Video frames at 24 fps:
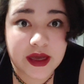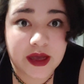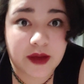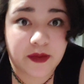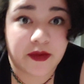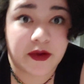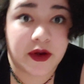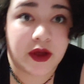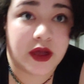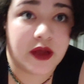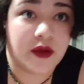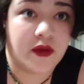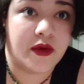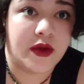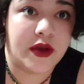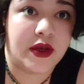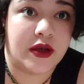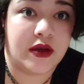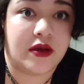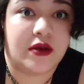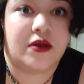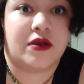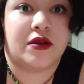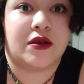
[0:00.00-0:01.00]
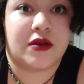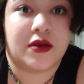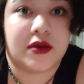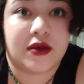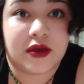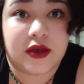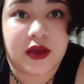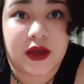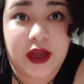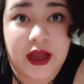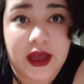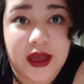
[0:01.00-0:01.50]
I probably wouldn't
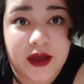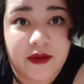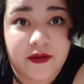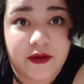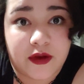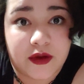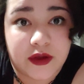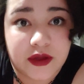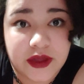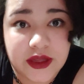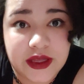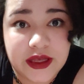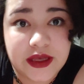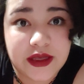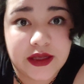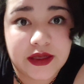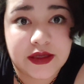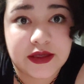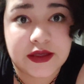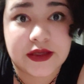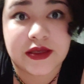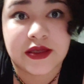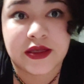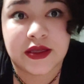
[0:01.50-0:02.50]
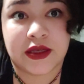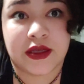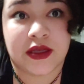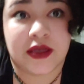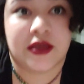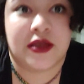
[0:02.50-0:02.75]
have all of these.